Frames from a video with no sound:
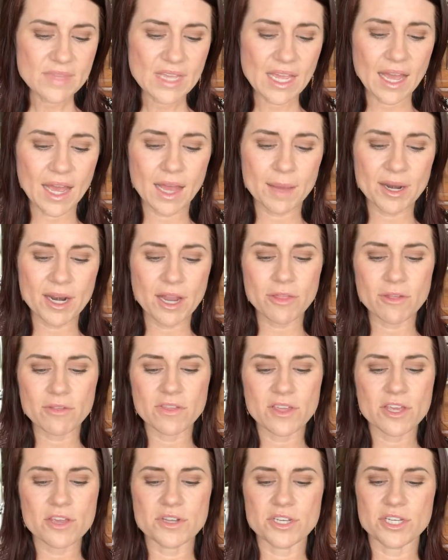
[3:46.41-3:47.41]
Another
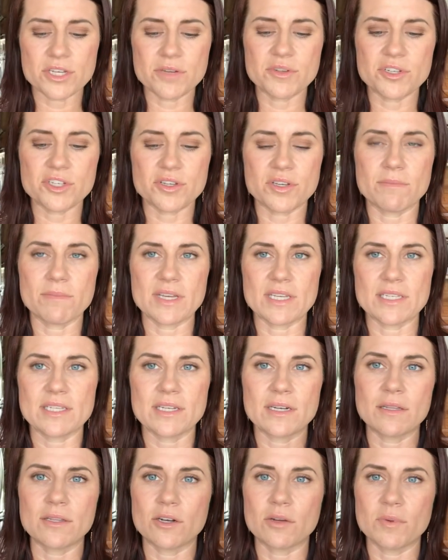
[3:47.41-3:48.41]
thing you can do is you can mix
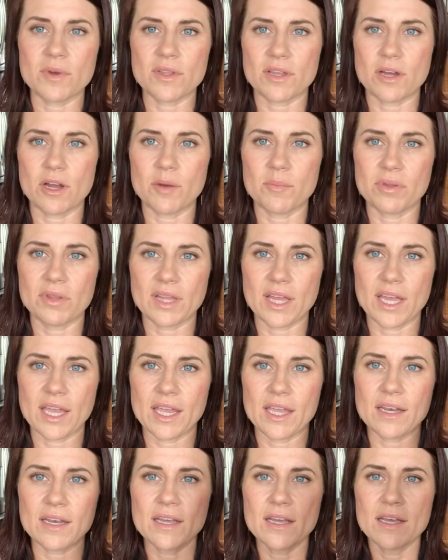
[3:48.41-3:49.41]
it a little with our
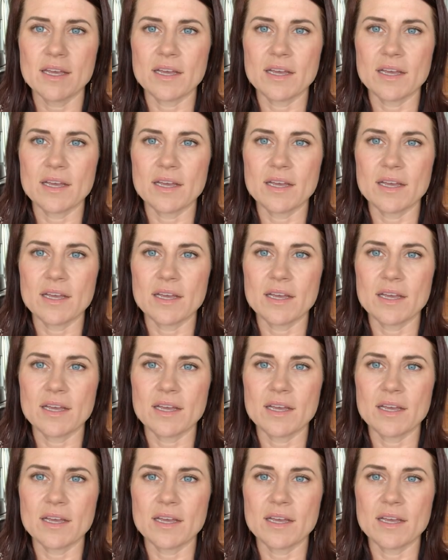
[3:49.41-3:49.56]
plain,